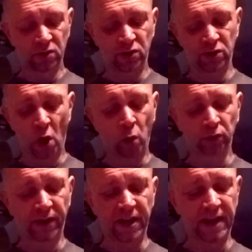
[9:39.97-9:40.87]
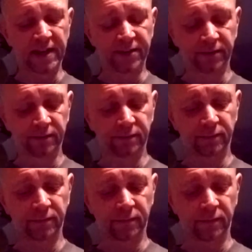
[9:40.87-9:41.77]
You only need
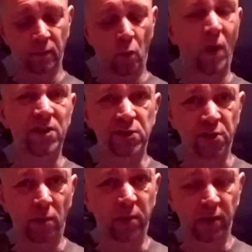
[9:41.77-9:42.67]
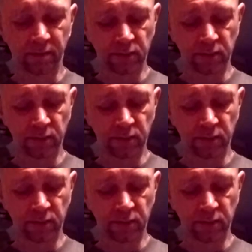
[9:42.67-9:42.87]
Windstopper.